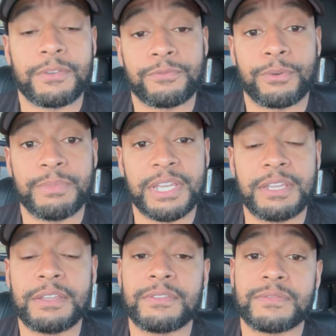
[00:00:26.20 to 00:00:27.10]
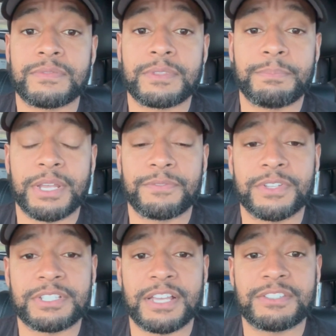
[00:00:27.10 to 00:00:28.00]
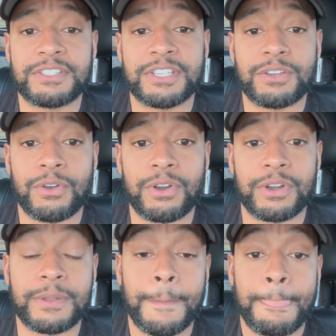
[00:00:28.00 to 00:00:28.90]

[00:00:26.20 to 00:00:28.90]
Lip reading: For me, the benefits I see are,